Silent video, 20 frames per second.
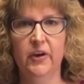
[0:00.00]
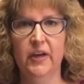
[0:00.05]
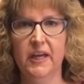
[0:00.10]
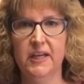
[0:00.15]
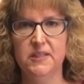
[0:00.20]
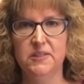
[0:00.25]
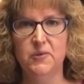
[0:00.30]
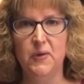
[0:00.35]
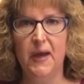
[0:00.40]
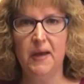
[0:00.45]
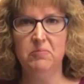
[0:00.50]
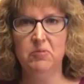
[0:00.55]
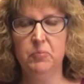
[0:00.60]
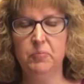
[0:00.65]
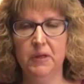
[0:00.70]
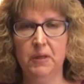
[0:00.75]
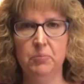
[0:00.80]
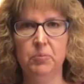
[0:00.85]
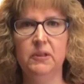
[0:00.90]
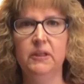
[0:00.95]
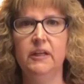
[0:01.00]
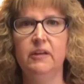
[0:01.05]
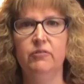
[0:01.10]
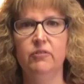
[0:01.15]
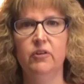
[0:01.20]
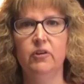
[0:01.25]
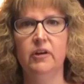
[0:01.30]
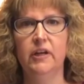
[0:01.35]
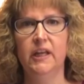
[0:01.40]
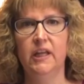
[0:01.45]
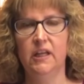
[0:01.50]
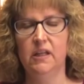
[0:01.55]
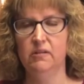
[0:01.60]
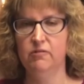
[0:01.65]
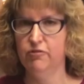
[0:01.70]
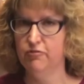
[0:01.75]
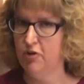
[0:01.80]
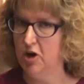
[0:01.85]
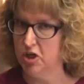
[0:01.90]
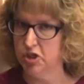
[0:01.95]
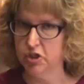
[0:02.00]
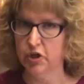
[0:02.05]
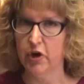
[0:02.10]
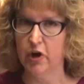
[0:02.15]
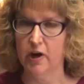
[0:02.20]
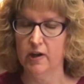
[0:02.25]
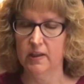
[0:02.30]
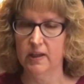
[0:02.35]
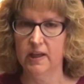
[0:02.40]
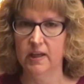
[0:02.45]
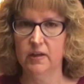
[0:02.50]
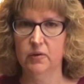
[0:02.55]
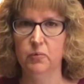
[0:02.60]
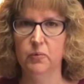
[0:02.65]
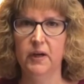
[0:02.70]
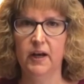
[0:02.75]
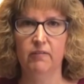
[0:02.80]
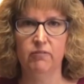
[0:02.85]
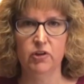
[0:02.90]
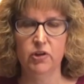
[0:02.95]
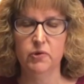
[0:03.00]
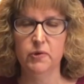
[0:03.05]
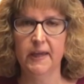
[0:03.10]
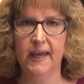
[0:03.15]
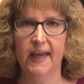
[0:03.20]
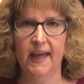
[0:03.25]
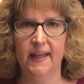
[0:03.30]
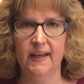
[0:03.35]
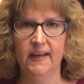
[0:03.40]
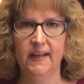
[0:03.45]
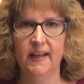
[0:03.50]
Okay, so I'm a big believer in fresh garlic whenever you can.